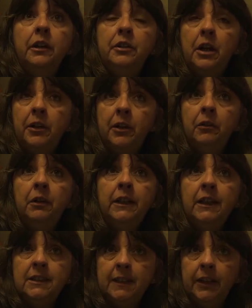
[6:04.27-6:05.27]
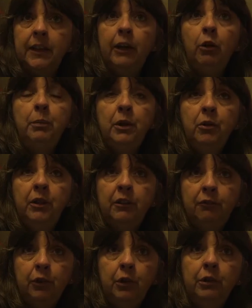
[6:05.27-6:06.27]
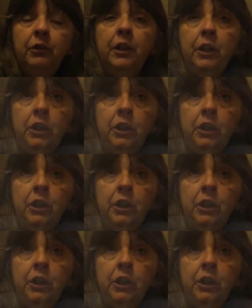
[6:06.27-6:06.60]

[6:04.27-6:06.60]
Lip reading: Not only is it therapeutic for the